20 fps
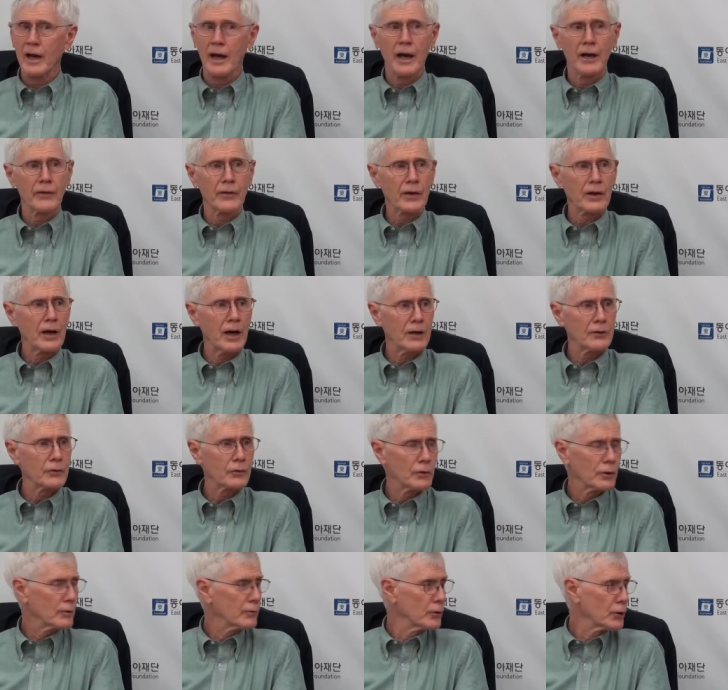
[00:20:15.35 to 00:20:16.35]
and the
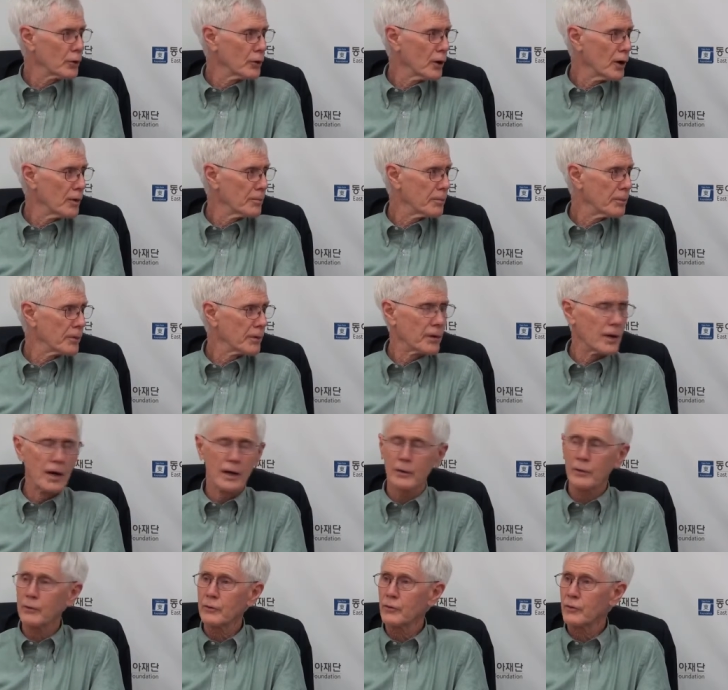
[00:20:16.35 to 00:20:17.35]
Concert of Europe,
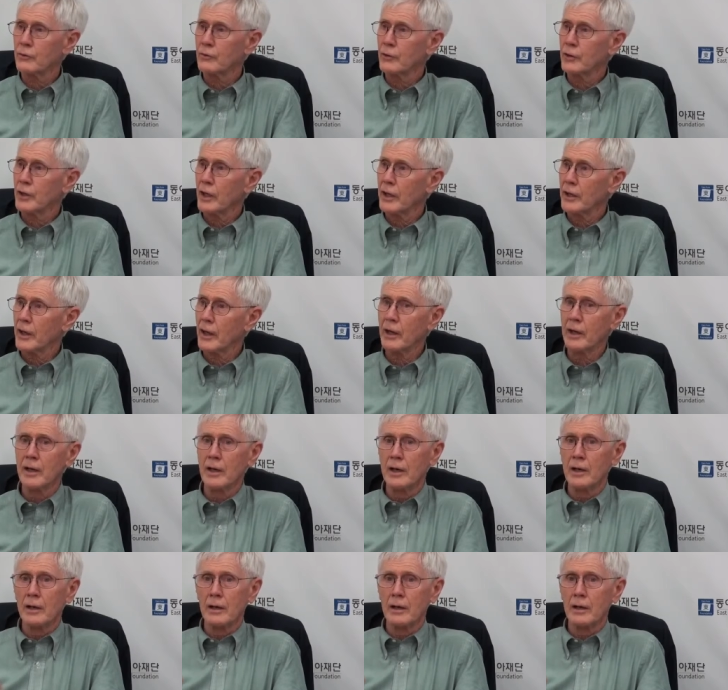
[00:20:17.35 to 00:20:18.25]
Congress of Vienna,